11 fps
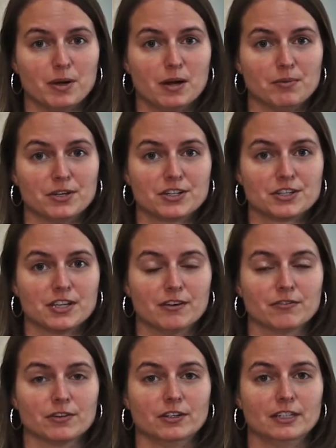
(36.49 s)
published
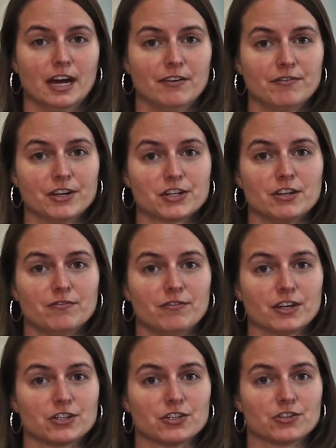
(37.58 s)
several nonfiction and
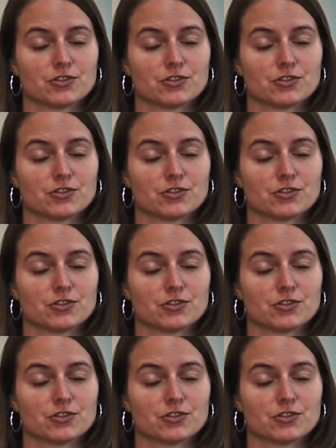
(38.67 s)
fiction